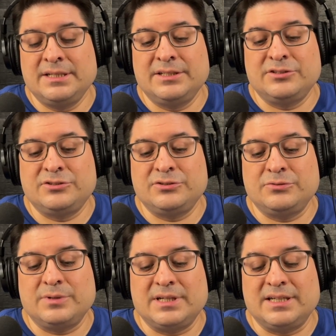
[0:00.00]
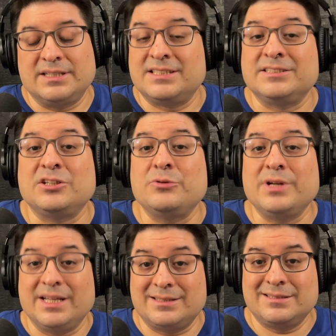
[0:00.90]
to
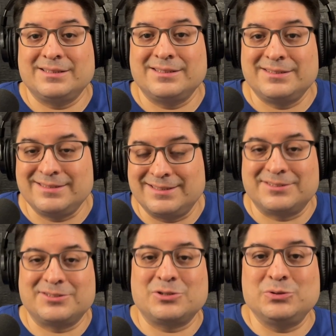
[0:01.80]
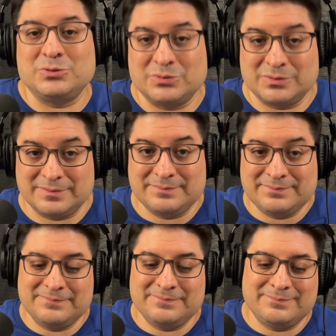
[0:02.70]
donate to the school
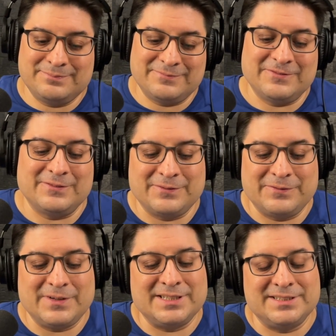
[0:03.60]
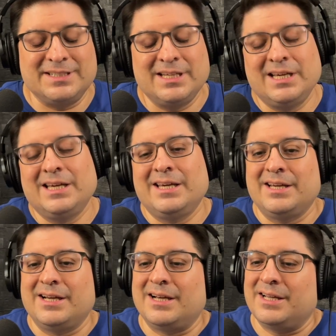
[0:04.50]
fund.
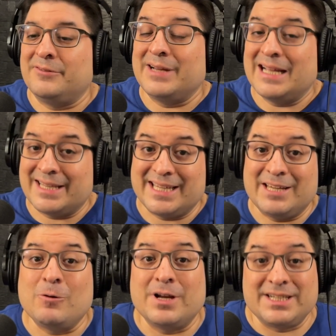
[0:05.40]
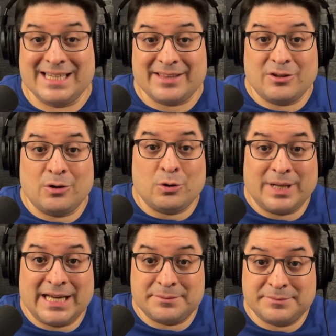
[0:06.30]
In reality, he wanted to get the whole
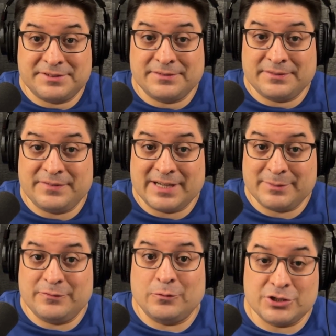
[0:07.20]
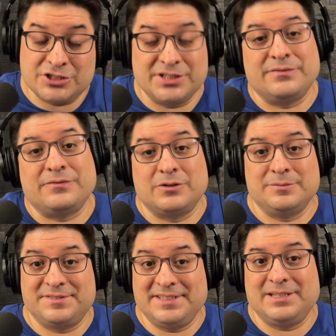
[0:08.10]
Adams family fortune for
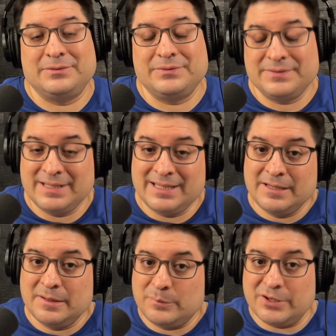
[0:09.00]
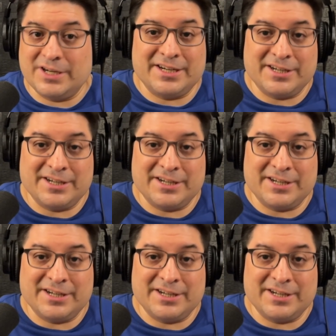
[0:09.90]
himself, put it in an